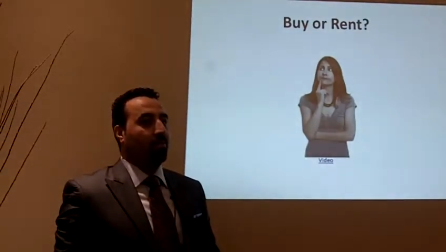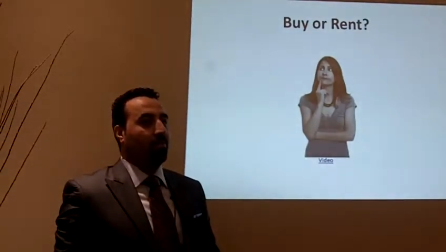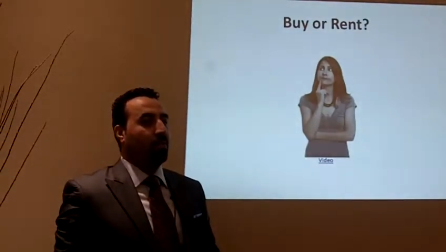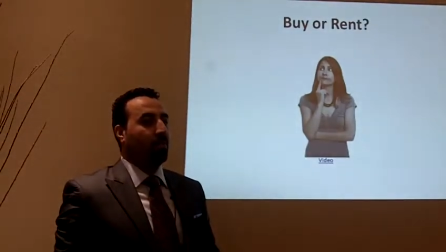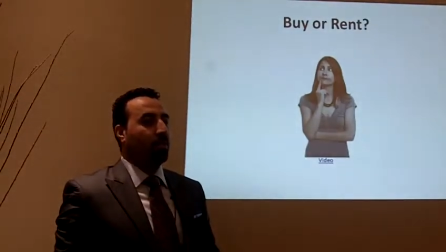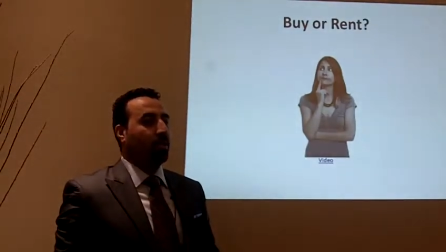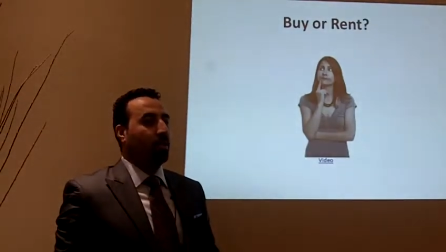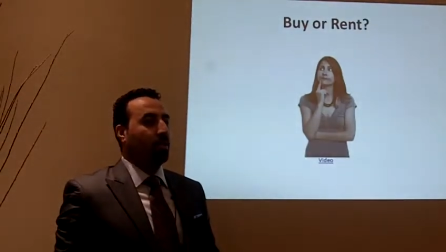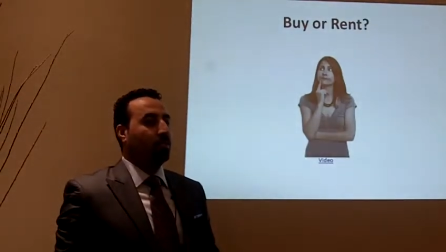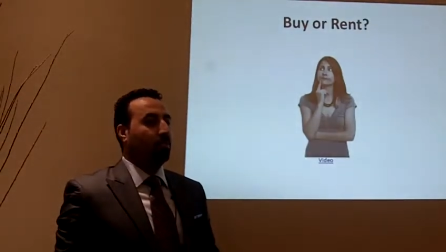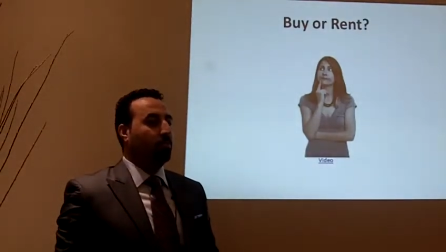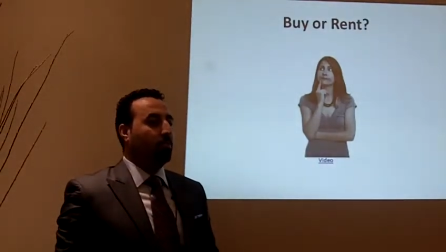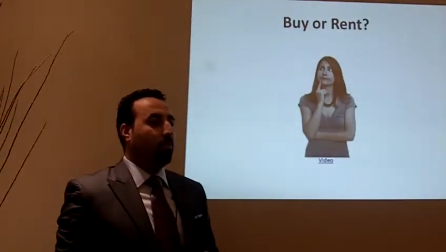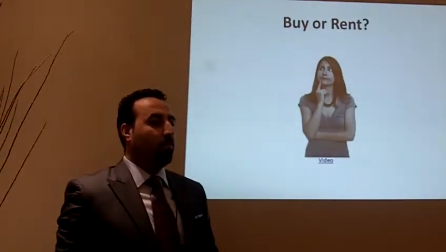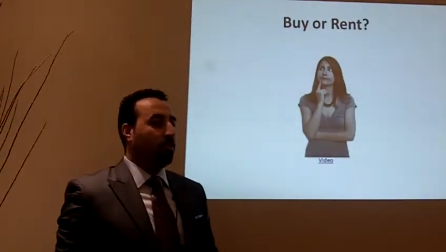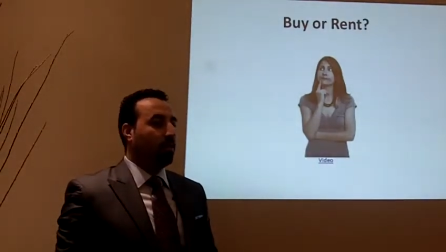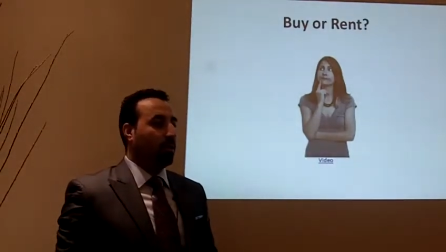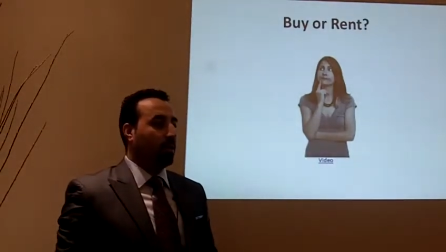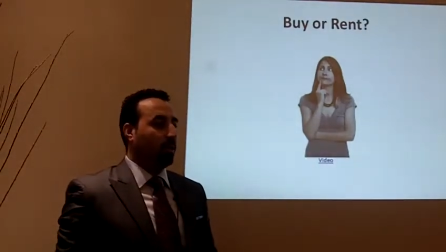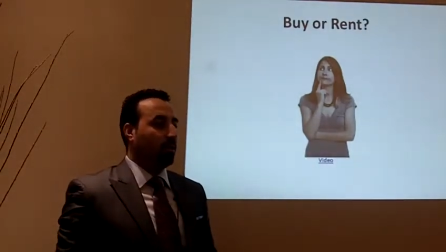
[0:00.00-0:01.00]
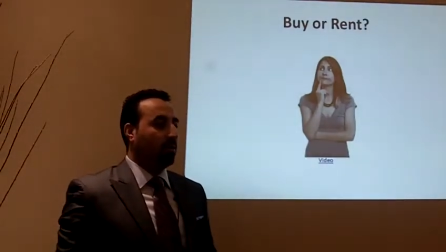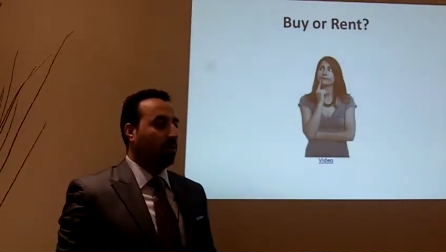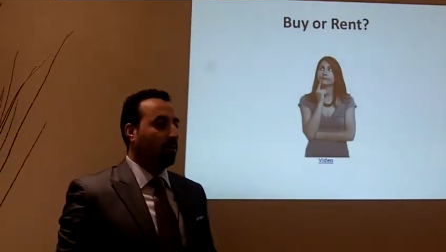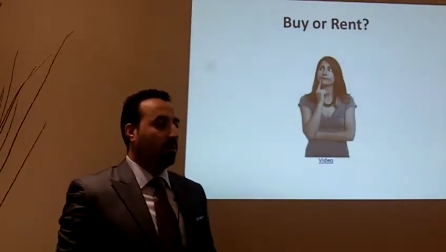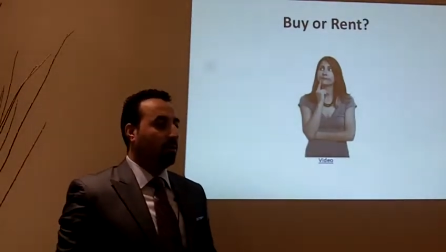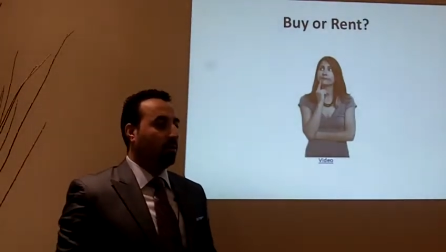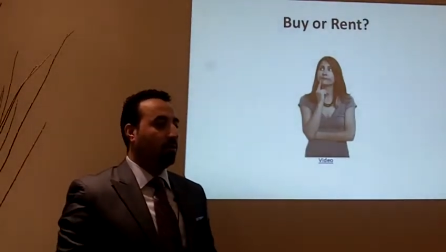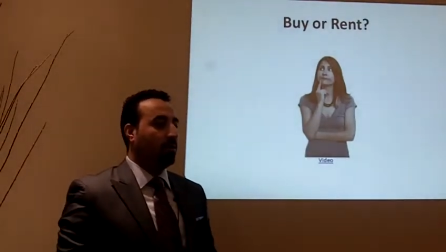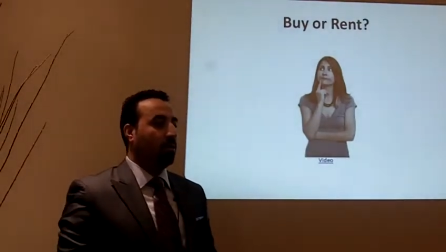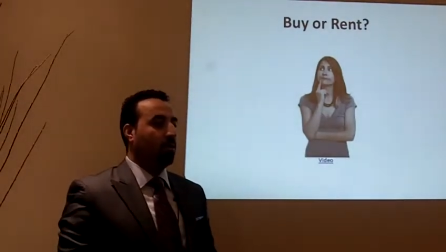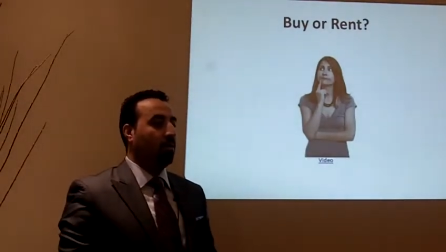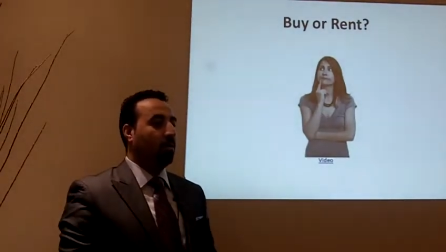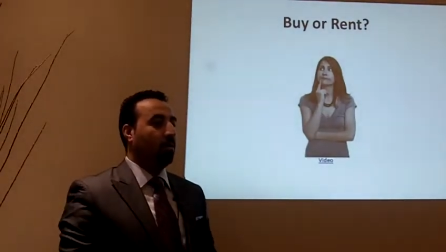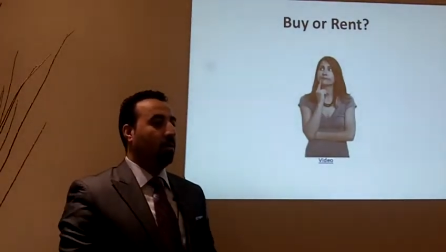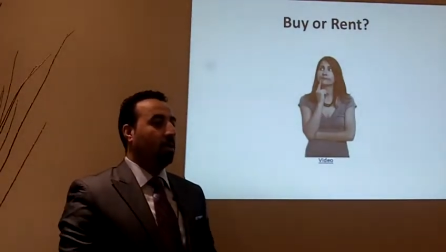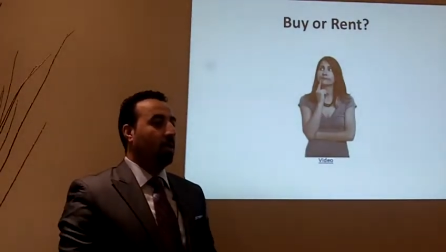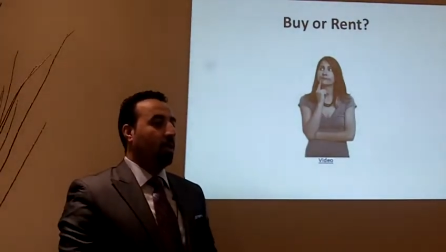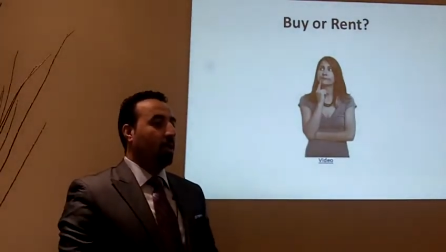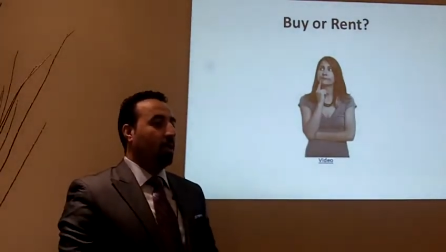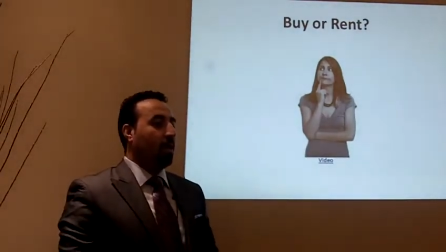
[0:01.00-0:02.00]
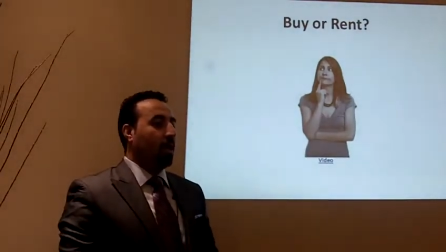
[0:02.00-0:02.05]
mortgage broker. So